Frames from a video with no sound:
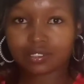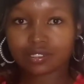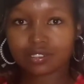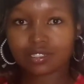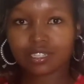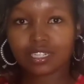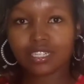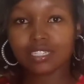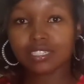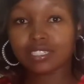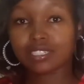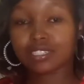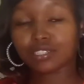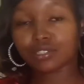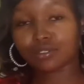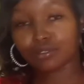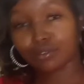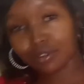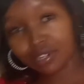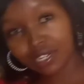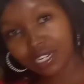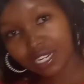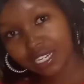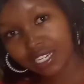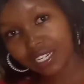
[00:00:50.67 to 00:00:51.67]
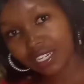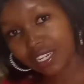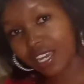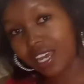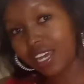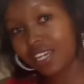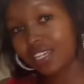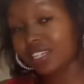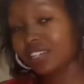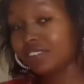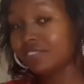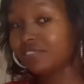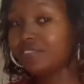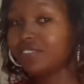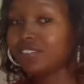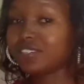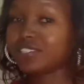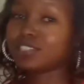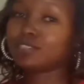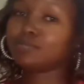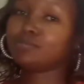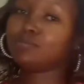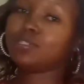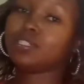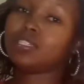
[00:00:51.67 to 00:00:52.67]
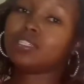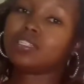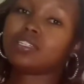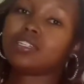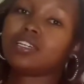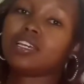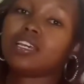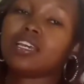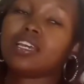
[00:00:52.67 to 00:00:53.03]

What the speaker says: and you are running an investment,